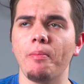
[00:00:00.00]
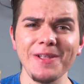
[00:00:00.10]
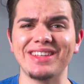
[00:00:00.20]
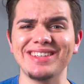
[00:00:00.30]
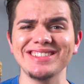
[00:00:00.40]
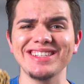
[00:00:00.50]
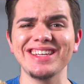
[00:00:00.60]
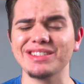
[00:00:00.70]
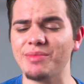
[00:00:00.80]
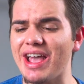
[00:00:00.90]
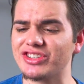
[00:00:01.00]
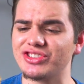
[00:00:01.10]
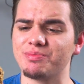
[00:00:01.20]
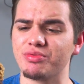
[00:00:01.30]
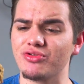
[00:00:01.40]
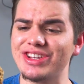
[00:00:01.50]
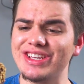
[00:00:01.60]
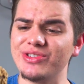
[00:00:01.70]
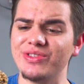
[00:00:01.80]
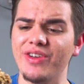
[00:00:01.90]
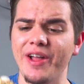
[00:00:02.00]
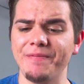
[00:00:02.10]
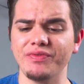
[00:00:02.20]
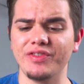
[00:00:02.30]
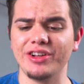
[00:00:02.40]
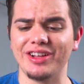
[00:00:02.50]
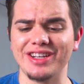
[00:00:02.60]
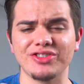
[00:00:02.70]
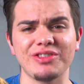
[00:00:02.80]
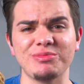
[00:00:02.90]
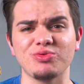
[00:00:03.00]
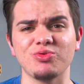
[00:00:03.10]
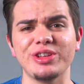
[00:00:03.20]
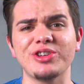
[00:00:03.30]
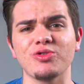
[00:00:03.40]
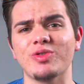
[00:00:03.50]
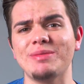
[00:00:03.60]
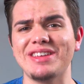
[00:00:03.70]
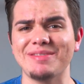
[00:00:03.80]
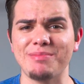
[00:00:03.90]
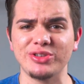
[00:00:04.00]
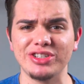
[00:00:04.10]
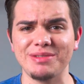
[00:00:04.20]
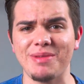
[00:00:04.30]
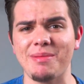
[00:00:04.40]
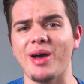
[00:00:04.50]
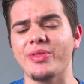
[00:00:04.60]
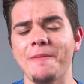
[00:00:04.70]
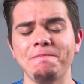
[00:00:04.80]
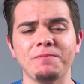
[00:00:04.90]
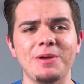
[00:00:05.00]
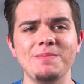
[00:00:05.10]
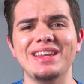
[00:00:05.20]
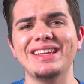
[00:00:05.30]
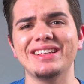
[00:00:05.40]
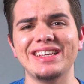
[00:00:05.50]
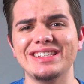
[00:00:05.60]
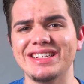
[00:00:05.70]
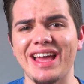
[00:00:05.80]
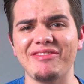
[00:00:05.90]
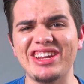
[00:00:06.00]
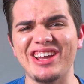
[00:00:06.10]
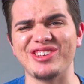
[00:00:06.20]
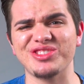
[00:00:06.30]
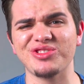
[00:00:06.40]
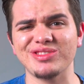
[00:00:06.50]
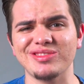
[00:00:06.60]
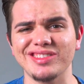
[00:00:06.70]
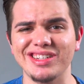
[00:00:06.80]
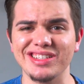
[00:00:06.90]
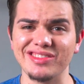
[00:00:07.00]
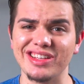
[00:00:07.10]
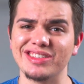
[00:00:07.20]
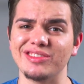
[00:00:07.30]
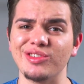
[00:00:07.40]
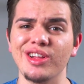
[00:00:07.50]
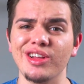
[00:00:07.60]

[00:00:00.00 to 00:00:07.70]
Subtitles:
That tasted like some actually pretty good vanilla ice cream. It was really creamy. It melted in my mouth immediately. It didn't have any ice crystals in it, so that's a